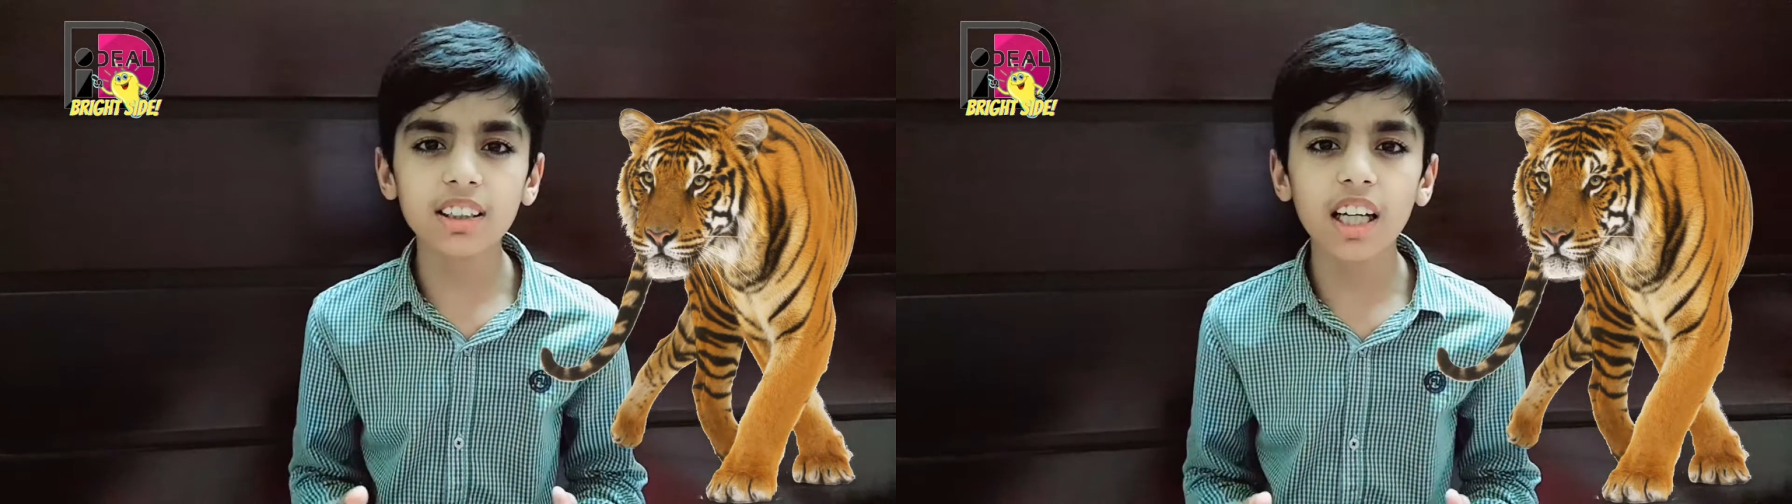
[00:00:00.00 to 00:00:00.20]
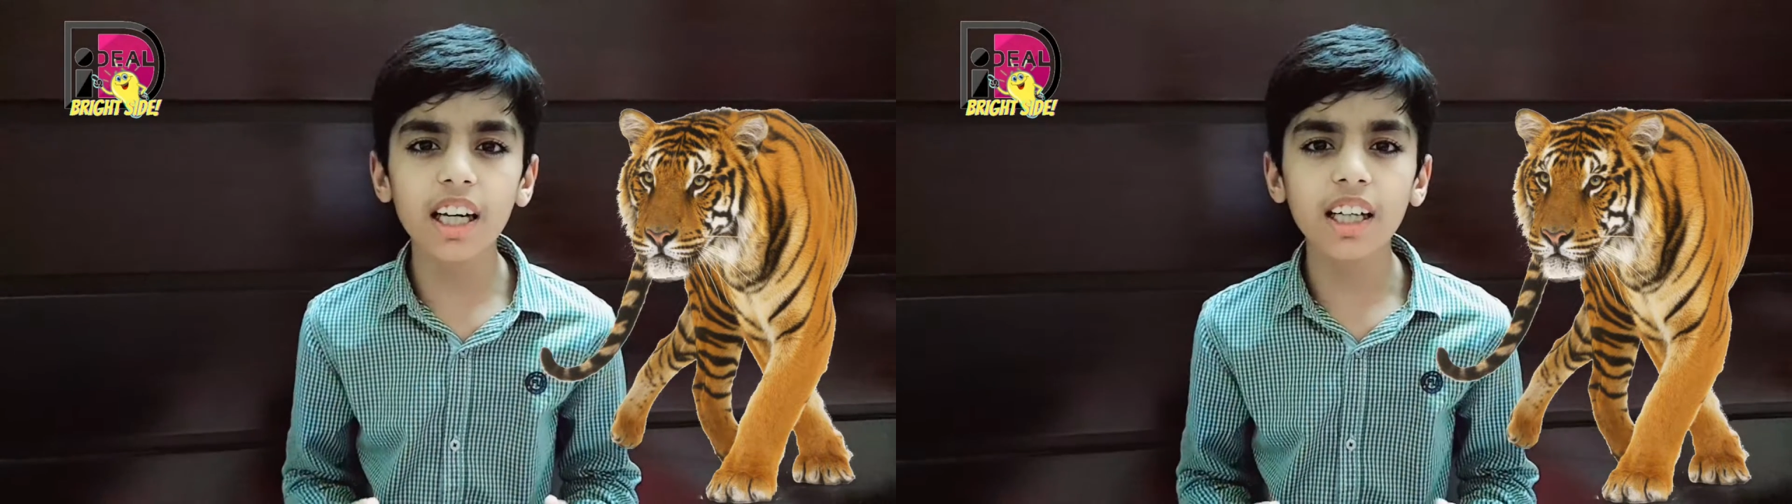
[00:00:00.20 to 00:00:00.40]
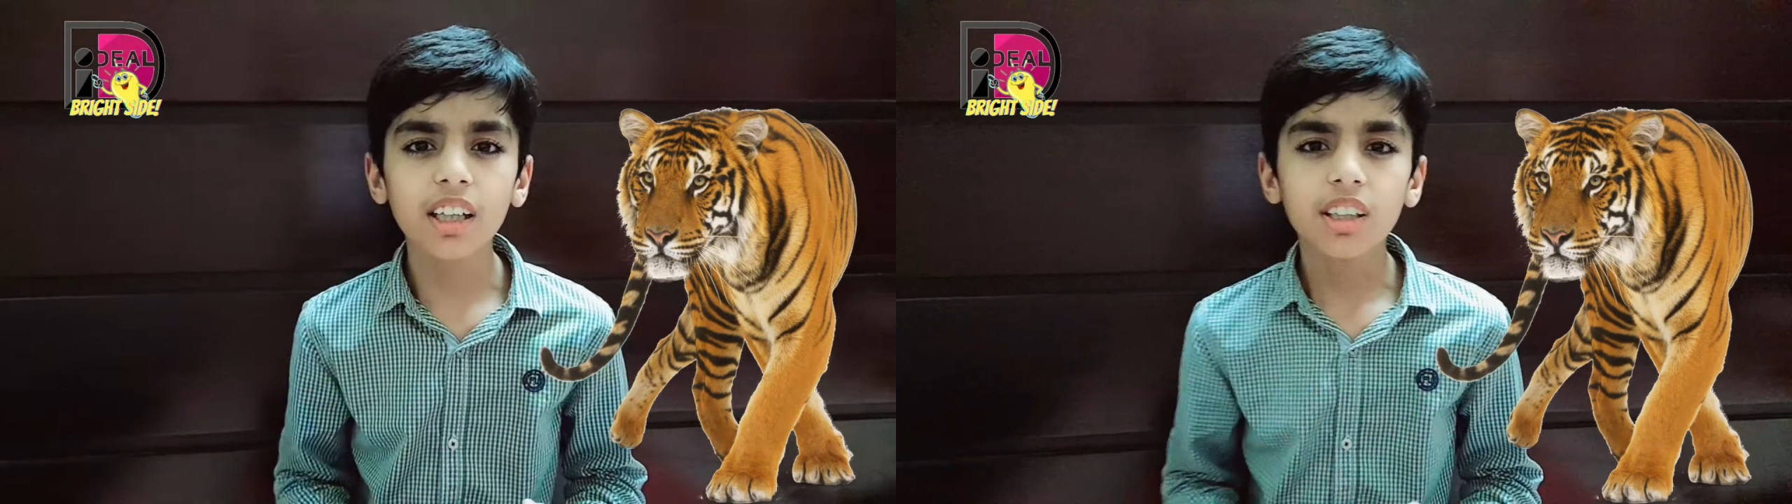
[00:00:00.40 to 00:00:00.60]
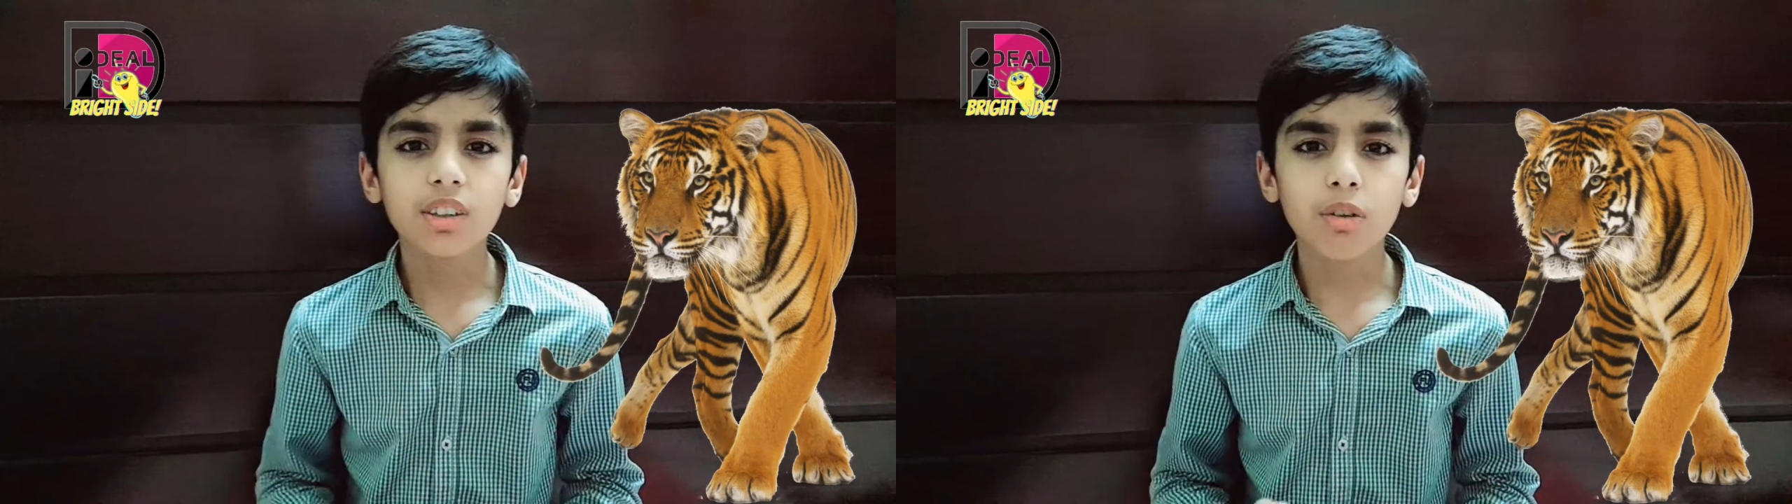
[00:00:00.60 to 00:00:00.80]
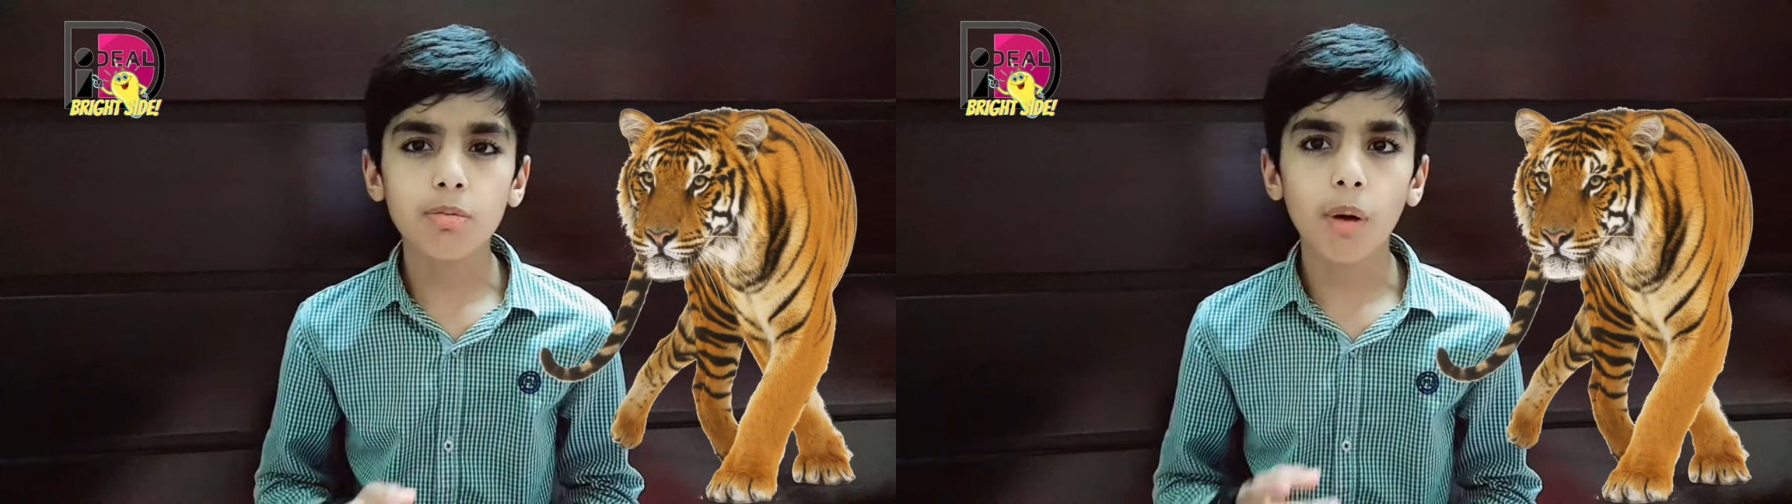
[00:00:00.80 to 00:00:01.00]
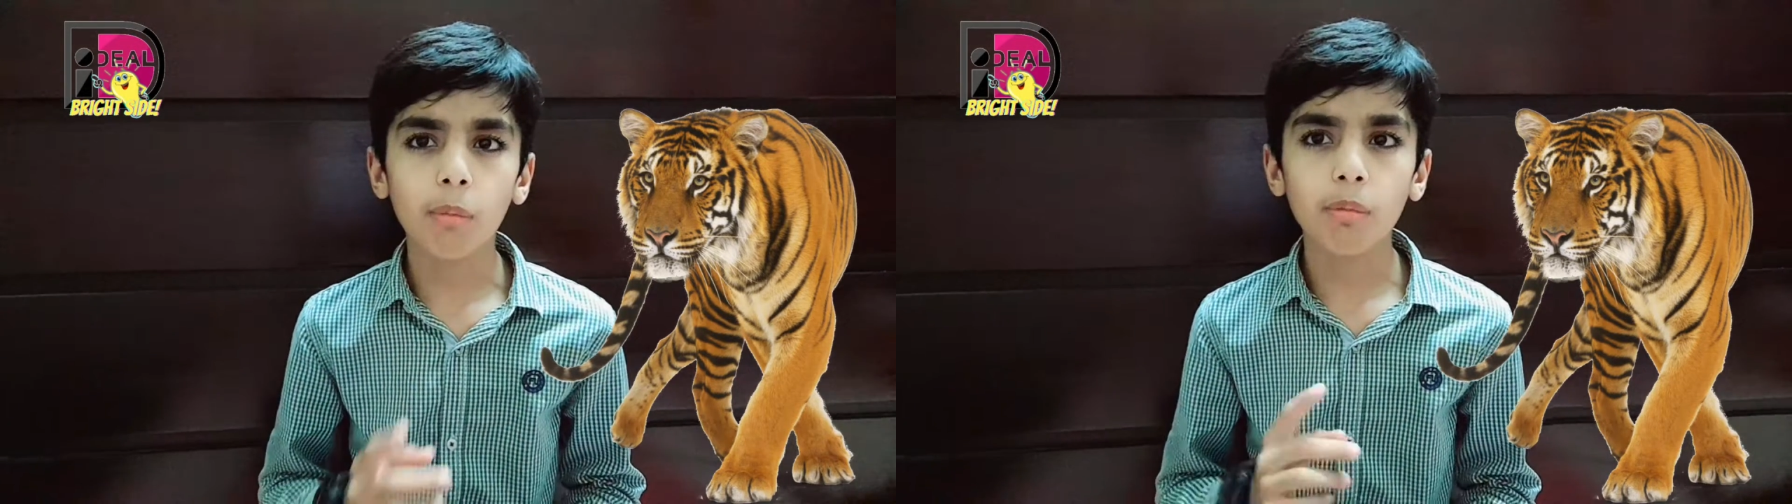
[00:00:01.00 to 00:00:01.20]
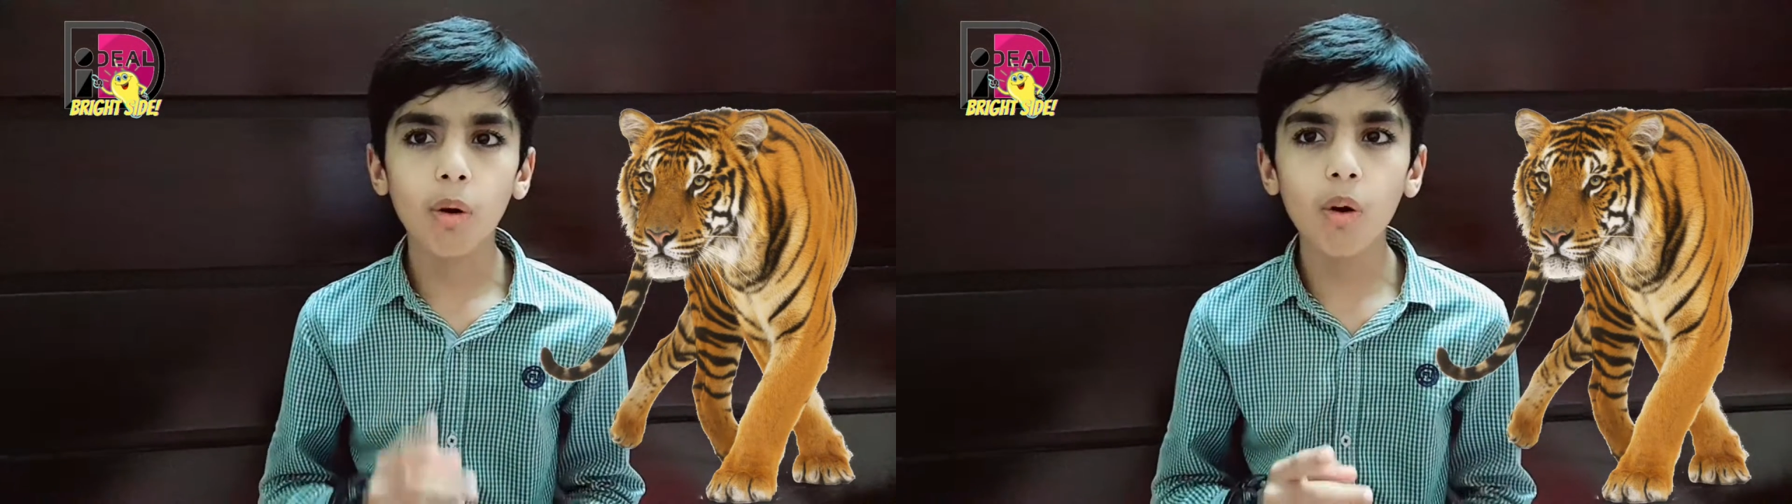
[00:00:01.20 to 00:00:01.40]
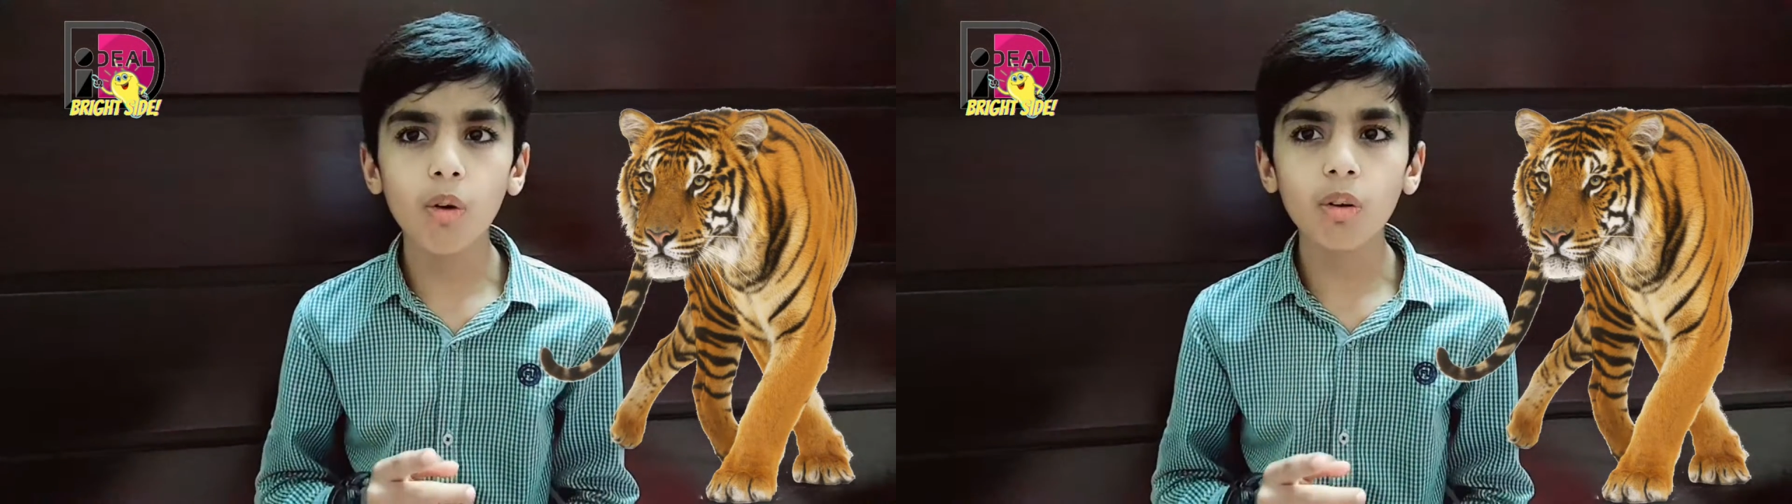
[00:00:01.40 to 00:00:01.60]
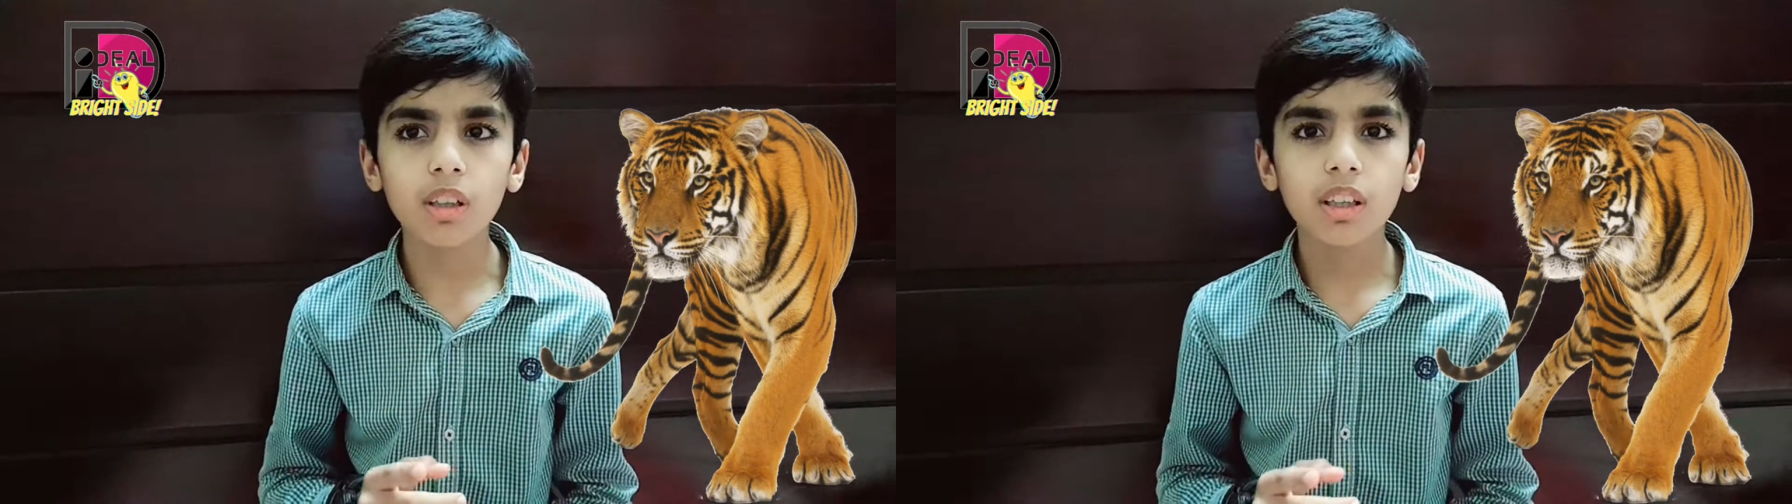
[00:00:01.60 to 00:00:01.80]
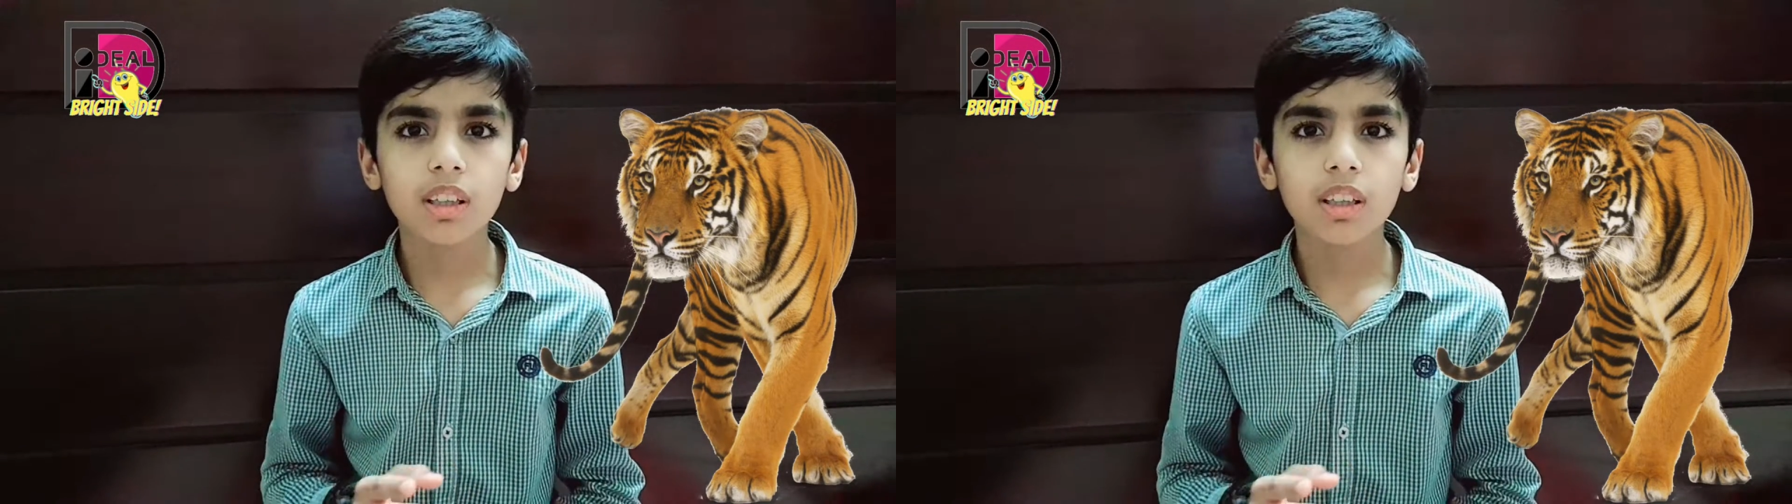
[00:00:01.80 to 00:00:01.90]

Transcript: Day to promote